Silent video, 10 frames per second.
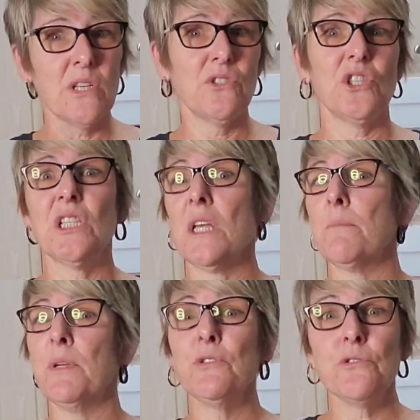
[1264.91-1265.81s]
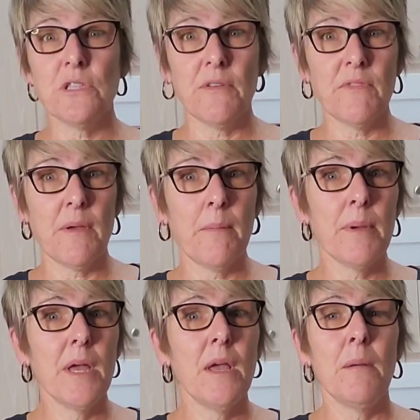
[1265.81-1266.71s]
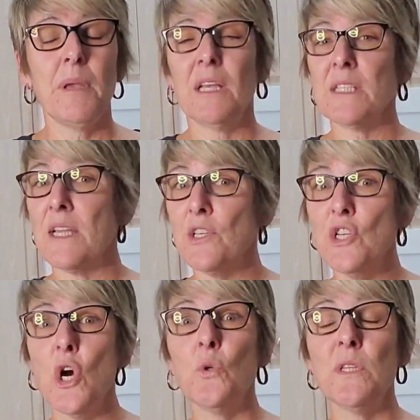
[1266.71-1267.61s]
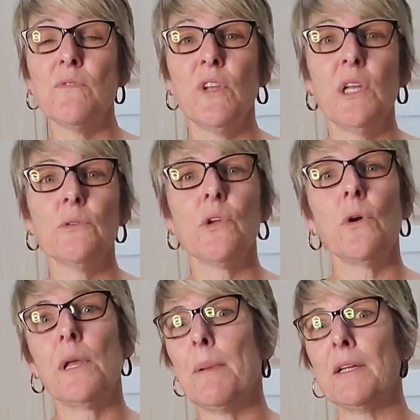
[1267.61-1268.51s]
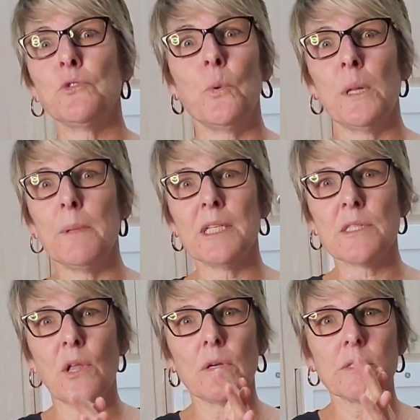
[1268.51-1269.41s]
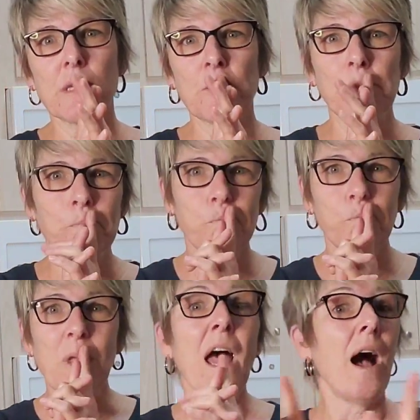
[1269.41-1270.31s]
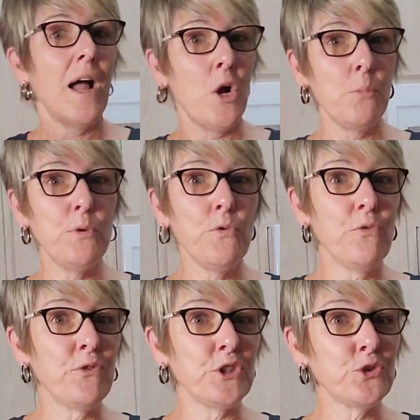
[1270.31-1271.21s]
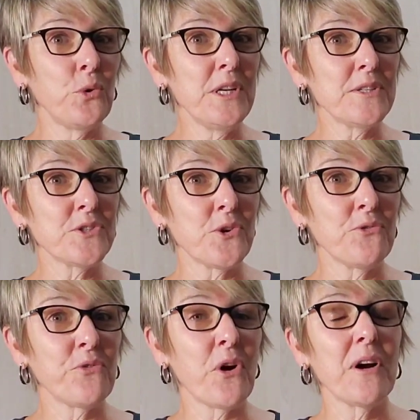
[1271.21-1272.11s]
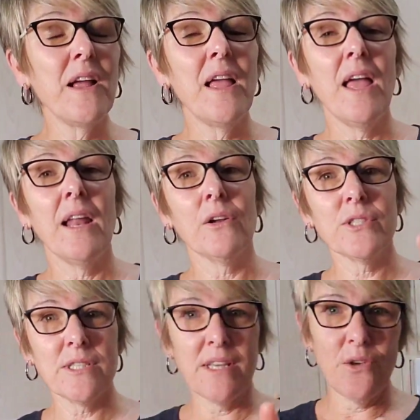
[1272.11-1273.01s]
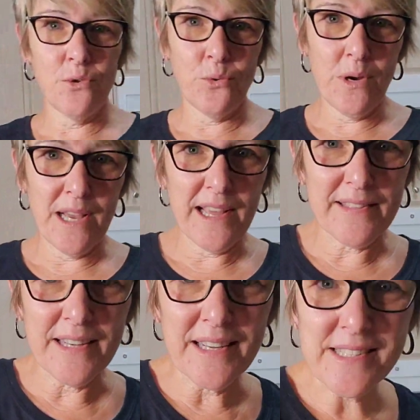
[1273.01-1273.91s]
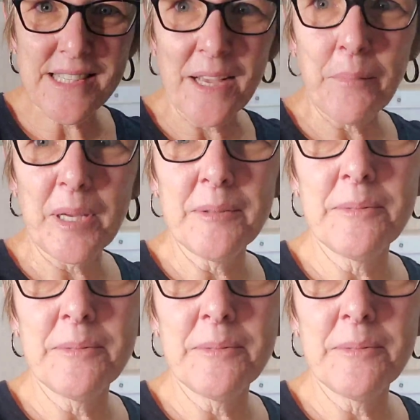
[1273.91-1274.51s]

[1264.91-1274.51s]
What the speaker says: I'll just take pictures of them because I know this video is already about 20 minutes long. So I hope you've enjoyed it so far, and I'll see you at the next segment.